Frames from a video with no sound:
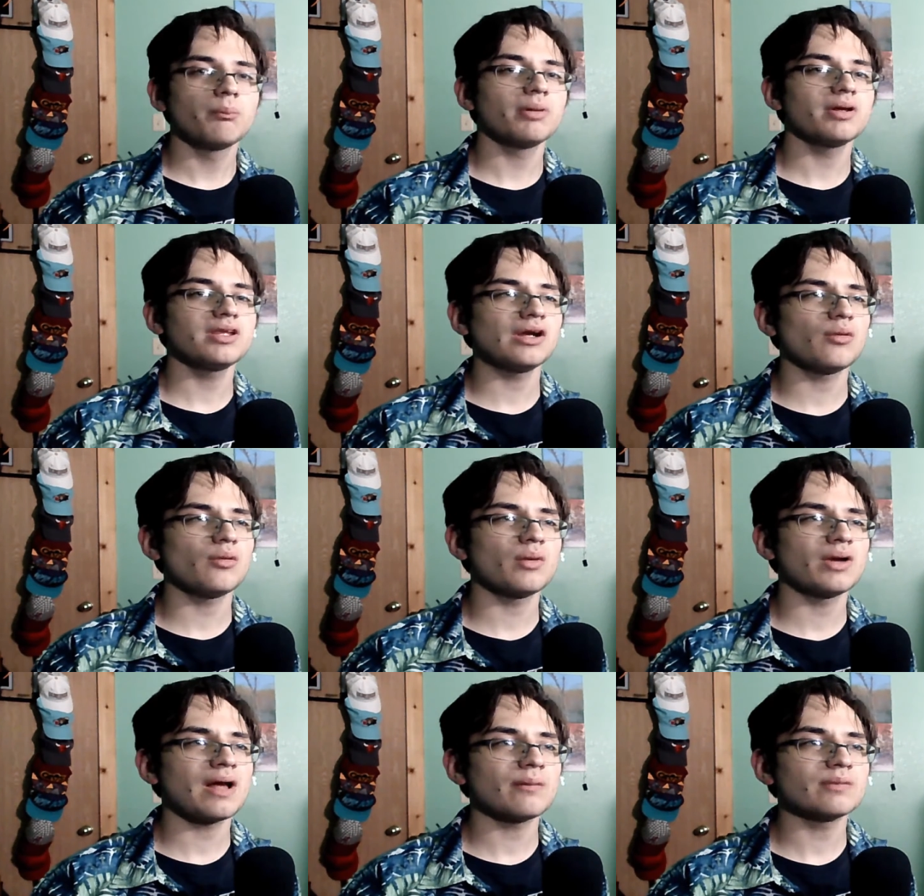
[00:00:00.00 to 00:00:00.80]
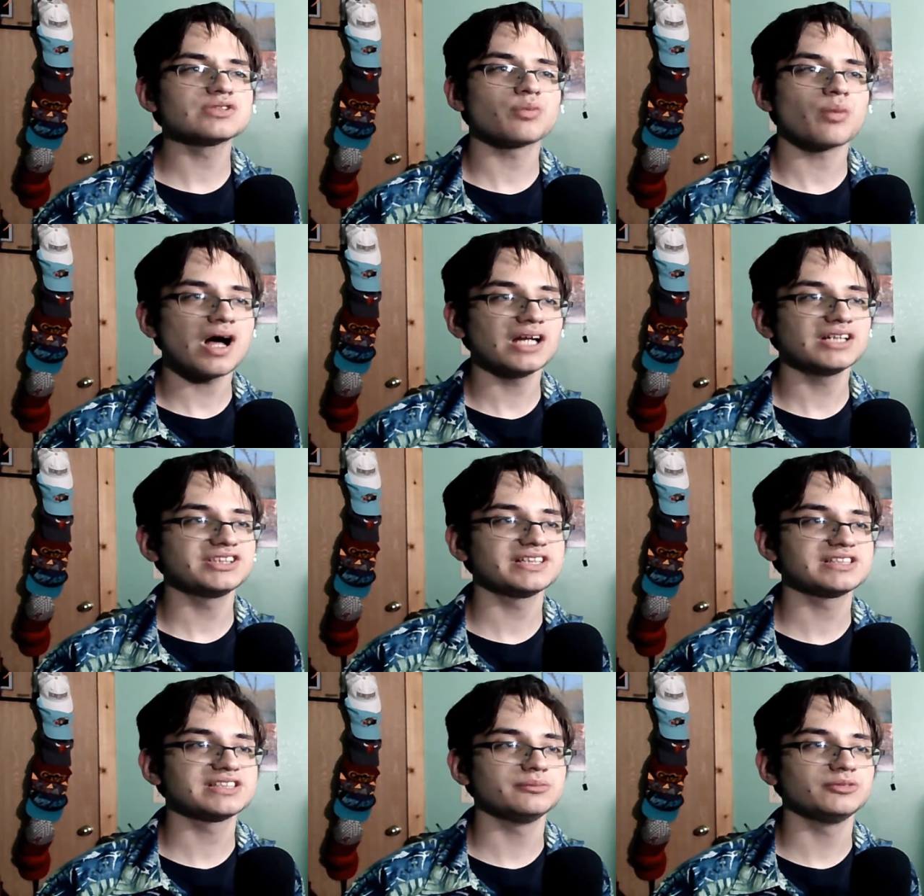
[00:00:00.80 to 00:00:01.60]
But, when I was
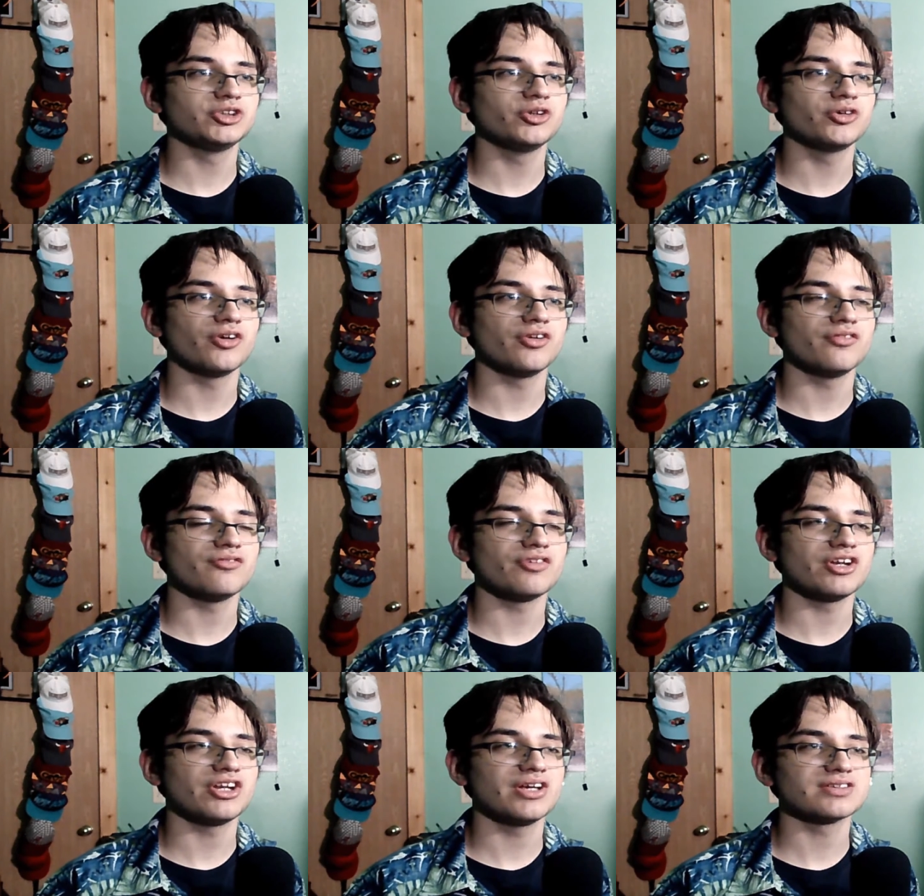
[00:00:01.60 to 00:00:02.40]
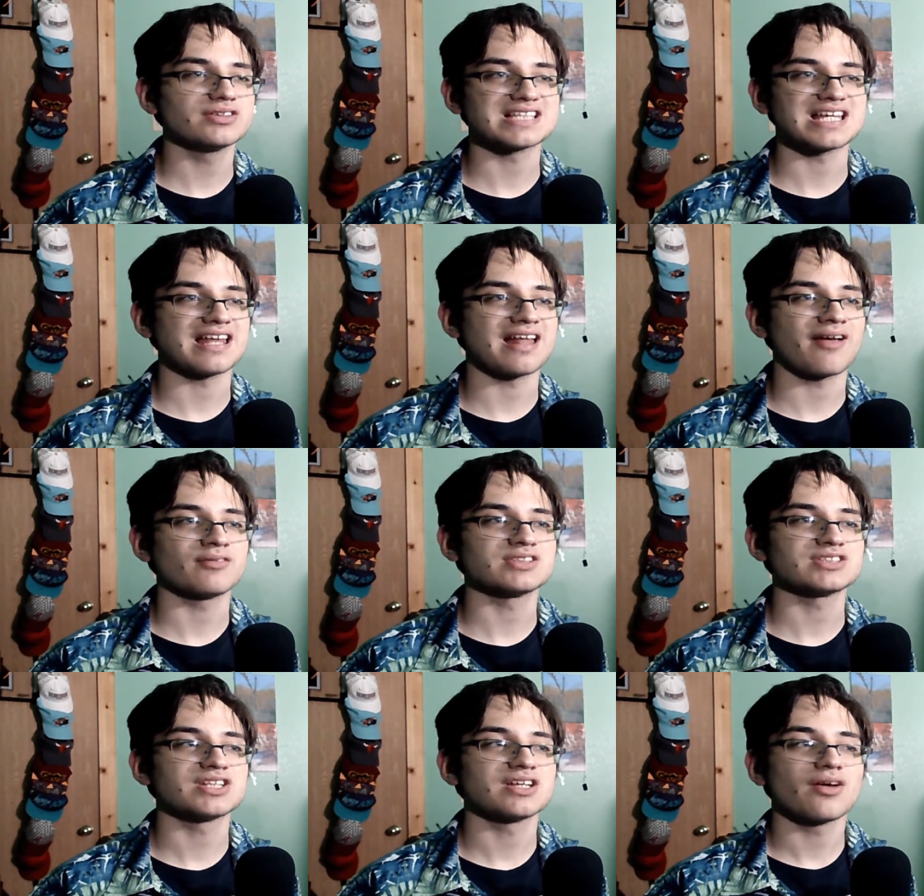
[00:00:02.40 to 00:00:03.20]
watching some Drew Gooden videos and I
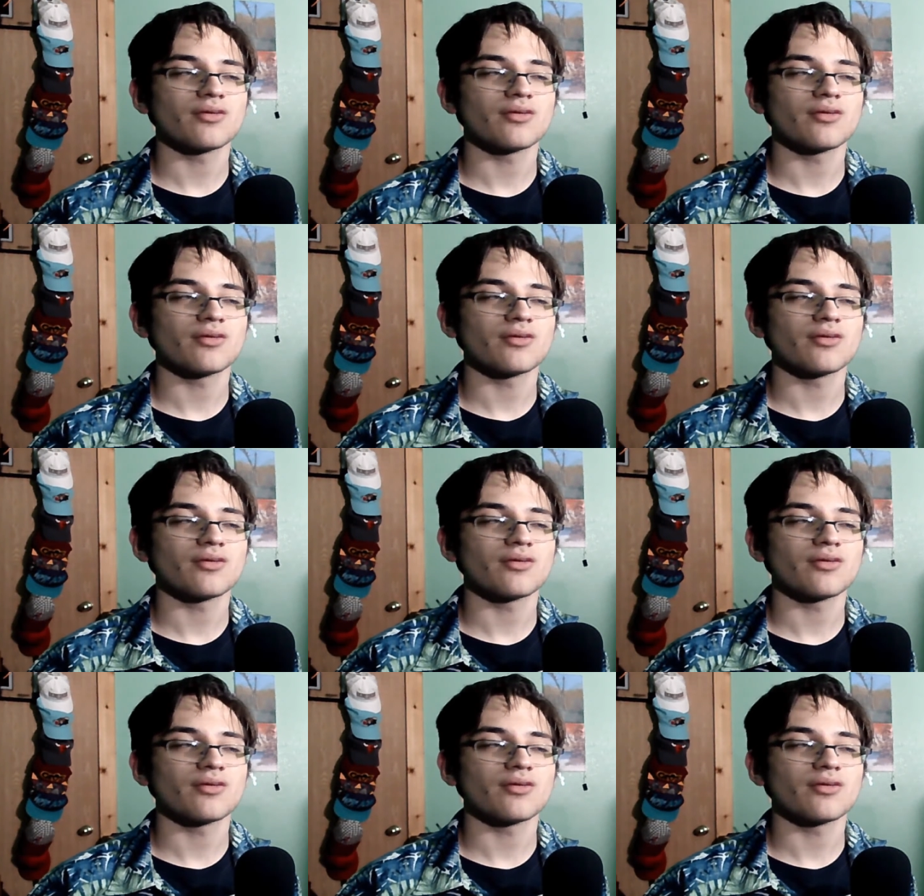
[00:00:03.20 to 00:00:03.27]
was